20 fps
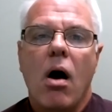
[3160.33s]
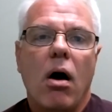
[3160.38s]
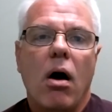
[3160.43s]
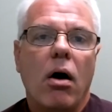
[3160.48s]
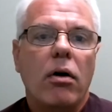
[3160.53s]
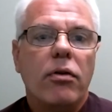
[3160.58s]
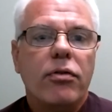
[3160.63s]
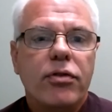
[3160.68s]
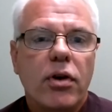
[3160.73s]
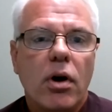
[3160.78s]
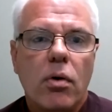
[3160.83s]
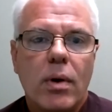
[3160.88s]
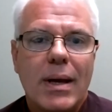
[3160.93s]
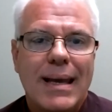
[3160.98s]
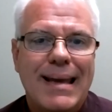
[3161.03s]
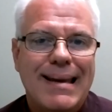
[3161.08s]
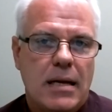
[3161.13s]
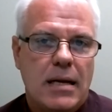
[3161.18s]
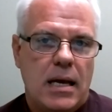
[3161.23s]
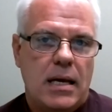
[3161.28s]
Also
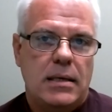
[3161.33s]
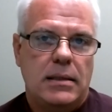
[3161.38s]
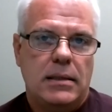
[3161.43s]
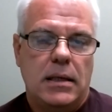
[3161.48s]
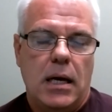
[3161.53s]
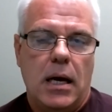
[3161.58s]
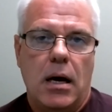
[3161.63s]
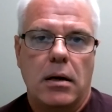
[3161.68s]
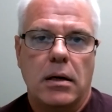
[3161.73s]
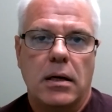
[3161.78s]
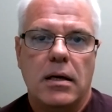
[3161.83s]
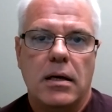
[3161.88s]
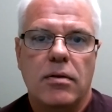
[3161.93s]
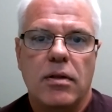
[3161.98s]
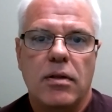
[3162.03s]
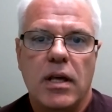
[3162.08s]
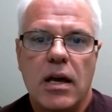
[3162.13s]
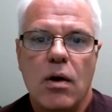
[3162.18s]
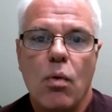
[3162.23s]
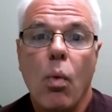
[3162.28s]
in Hays County,
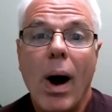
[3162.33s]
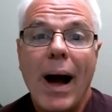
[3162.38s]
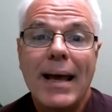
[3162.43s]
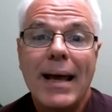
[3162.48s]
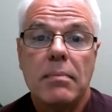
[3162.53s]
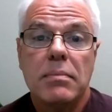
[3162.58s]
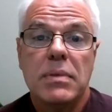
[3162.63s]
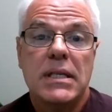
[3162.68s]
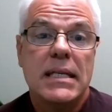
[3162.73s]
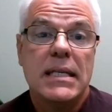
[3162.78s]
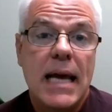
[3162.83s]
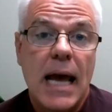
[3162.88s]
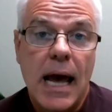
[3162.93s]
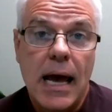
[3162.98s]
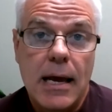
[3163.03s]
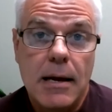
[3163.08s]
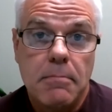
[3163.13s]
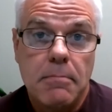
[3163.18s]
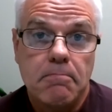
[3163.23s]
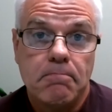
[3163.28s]
the
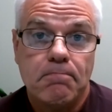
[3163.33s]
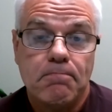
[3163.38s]
YMCA